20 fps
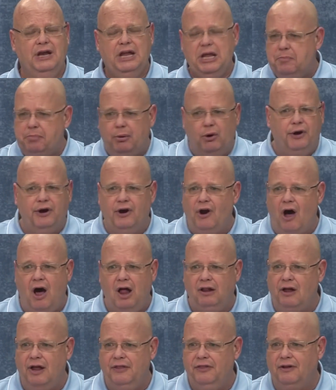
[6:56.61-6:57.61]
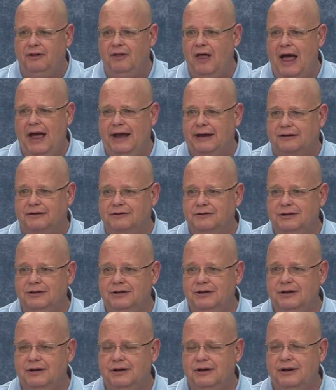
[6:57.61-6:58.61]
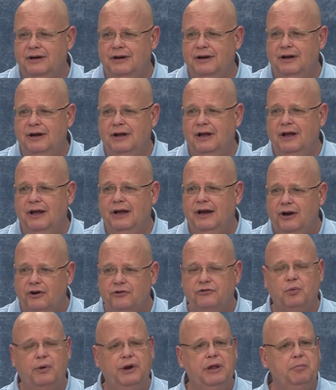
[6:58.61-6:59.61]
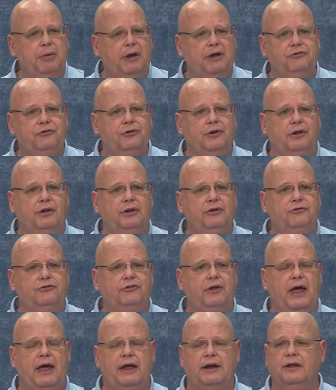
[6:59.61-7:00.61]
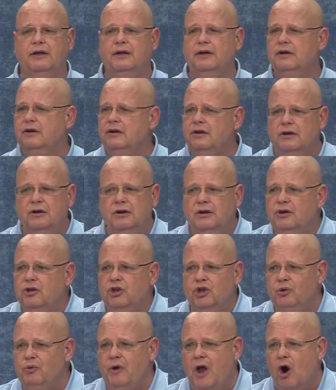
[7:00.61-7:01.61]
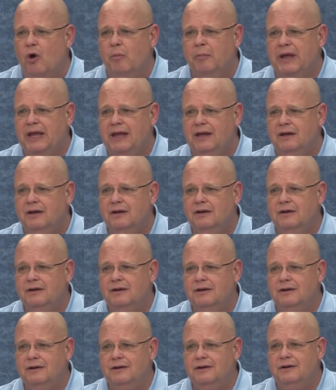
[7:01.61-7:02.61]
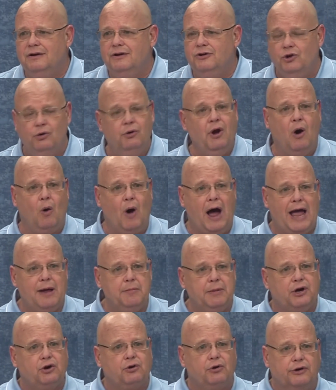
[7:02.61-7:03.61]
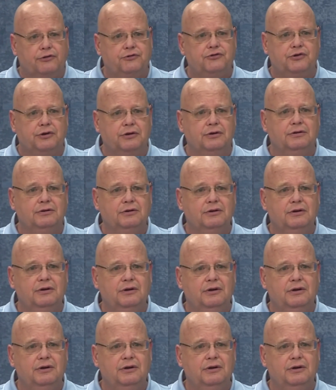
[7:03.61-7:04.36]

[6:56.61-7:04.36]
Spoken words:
He put it all on the line. Here's what he basically said. You know me. You know I'm a Christian.